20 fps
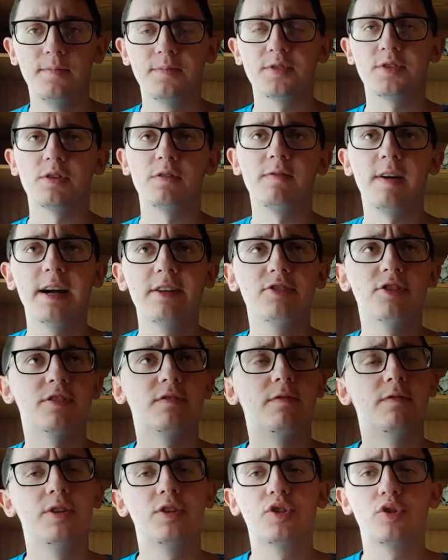So if I
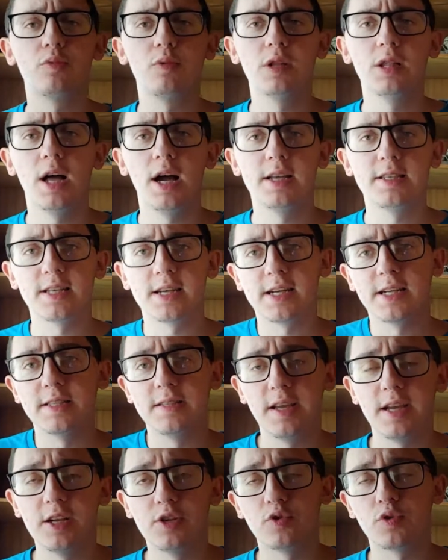just visualize like a
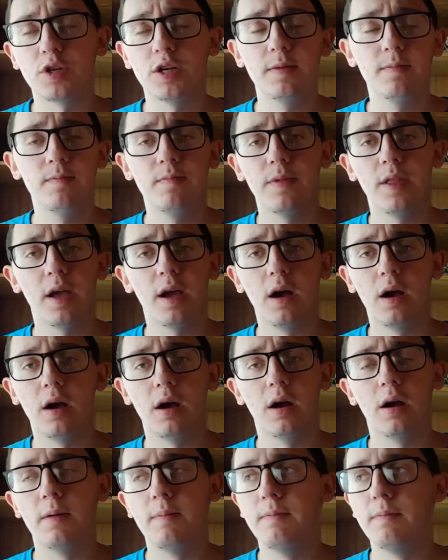daydream,
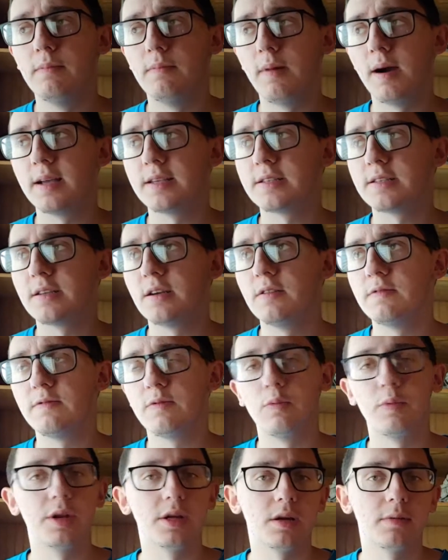
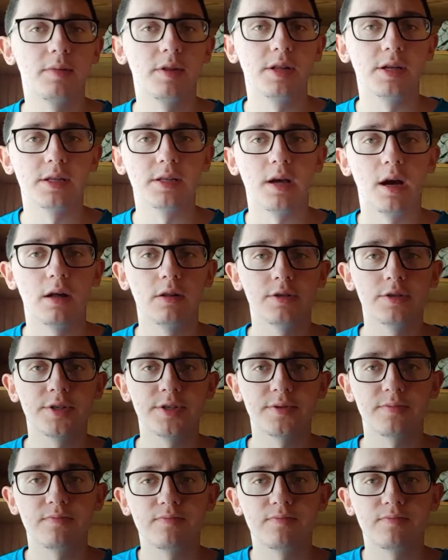myself winning $1 million,